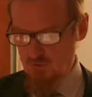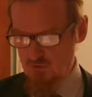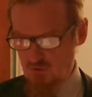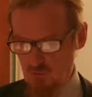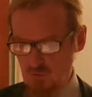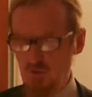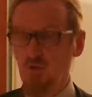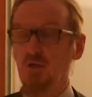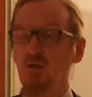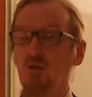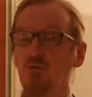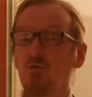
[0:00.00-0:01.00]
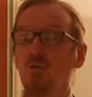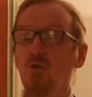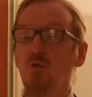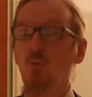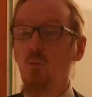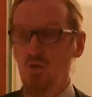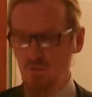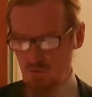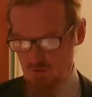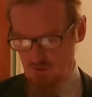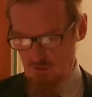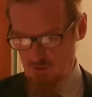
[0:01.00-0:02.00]
which communicates with
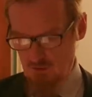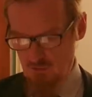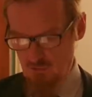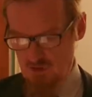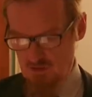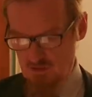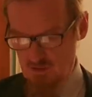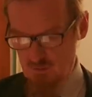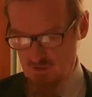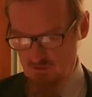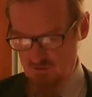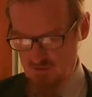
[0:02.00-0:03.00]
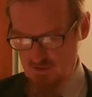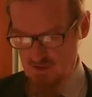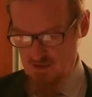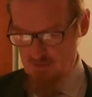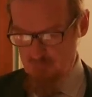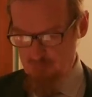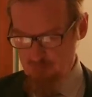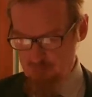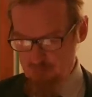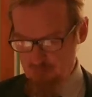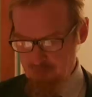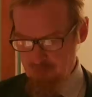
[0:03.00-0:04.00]
the greatly missed dead.
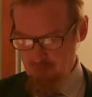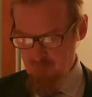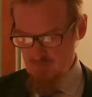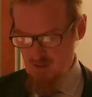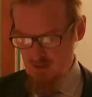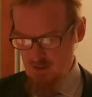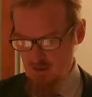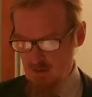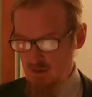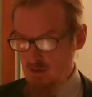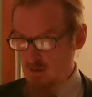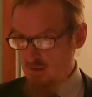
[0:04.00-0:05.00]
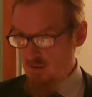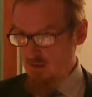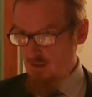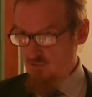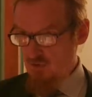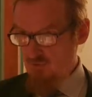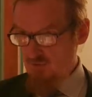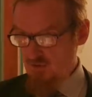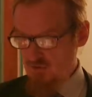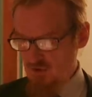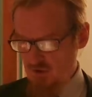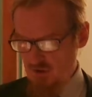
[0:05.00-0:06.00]
And yet our traveller
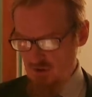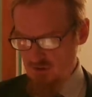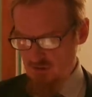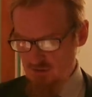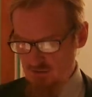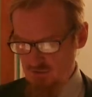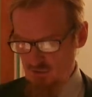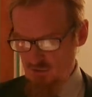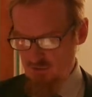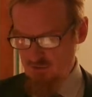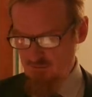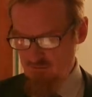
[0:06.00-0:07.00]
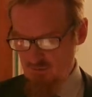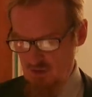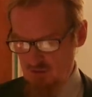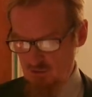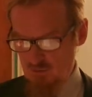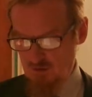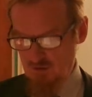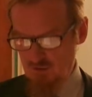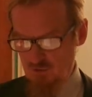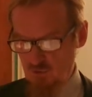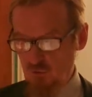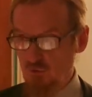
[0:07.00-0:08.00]
tonight is not ultimately
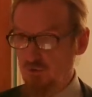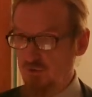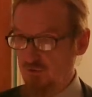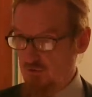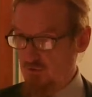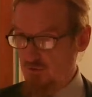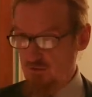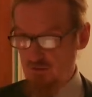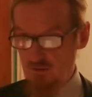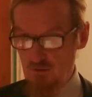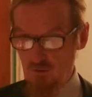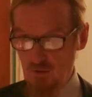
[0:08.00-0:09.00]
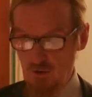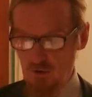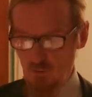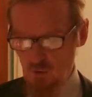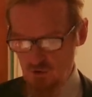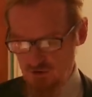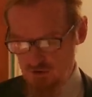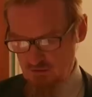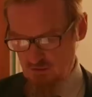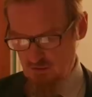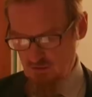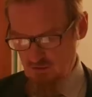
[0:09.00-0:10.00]
a tourist. He is no
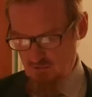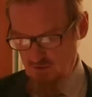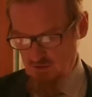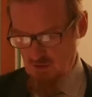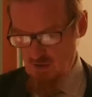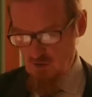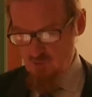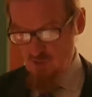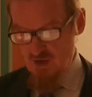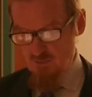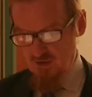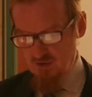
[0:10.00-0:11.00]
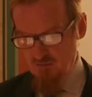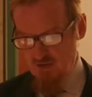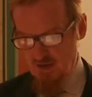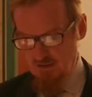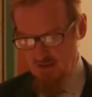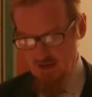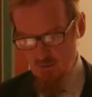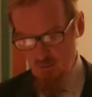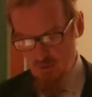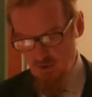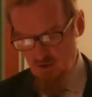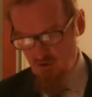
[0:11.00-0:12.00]
Washington Irving dreaming of the
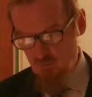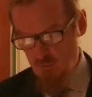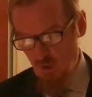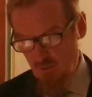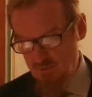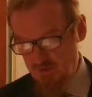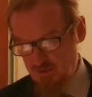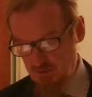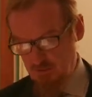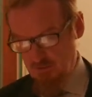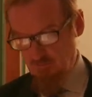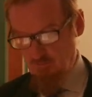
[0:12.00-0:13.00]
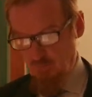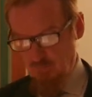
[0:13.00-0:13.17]
Alhambra of Boabdil.